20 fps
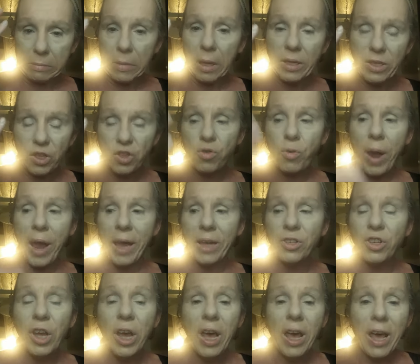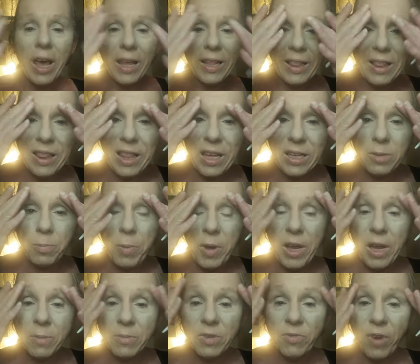strange. This
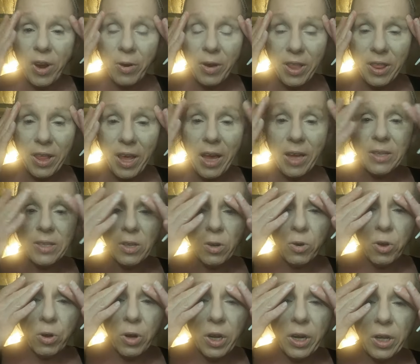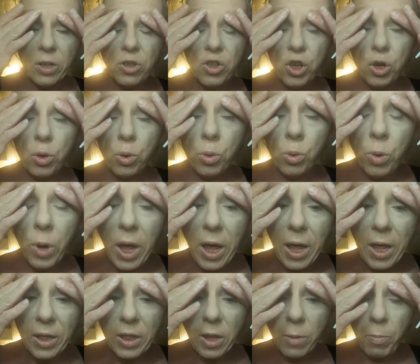becomes very thick. So you're going to do
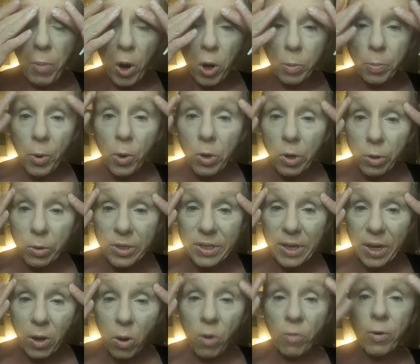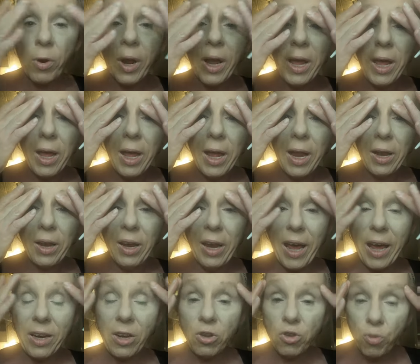the purple glue stick over it,
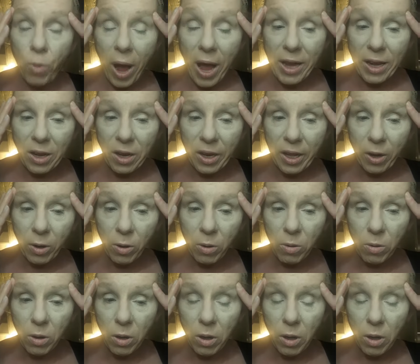let it dry clear.